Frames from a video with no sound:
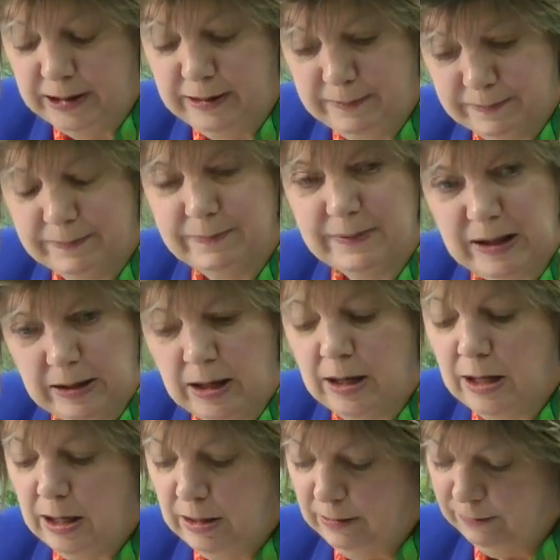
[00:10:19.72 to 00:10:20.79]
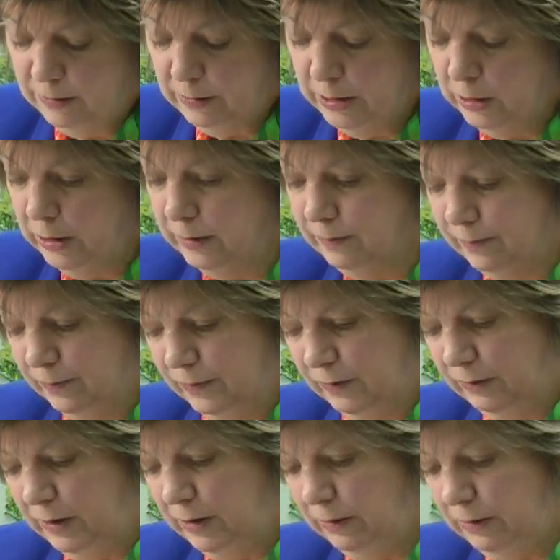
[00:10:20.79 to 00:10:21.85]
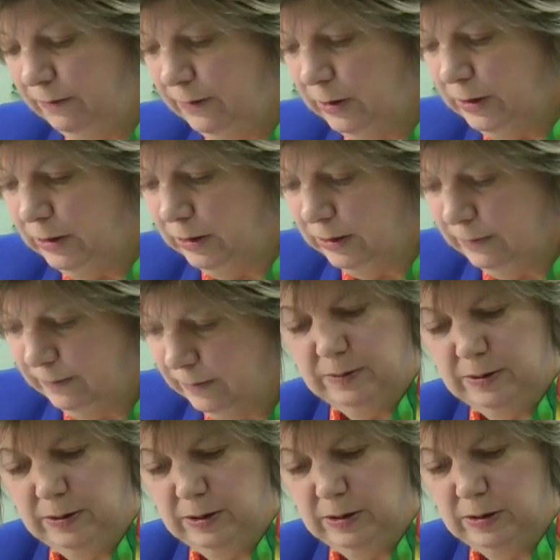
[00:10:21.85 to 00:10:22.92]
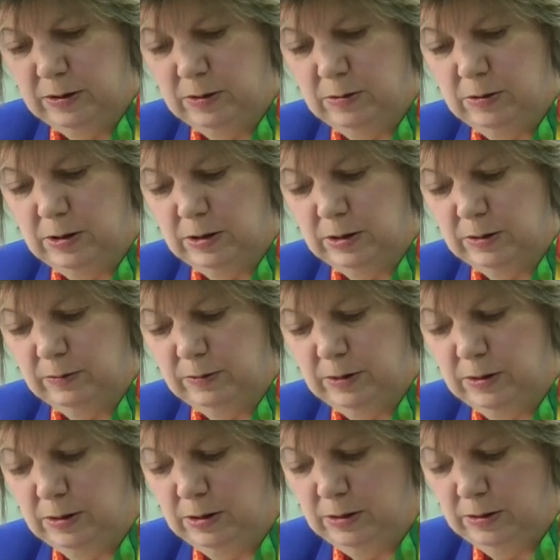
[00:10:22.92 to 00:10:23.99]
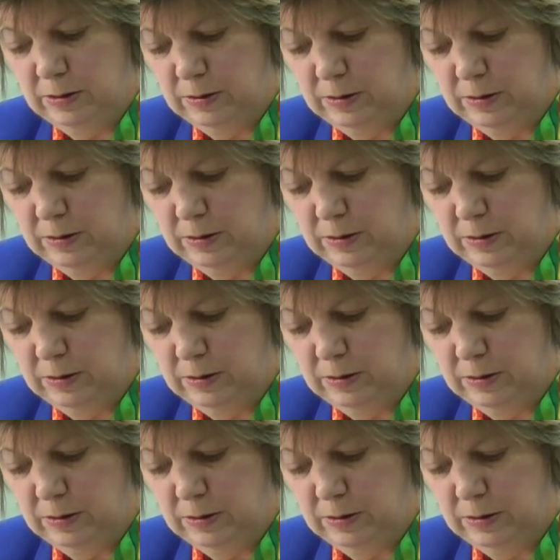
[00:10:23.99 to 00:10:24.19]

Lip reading: okay. Very good. Very, very good. I'm going to do this one.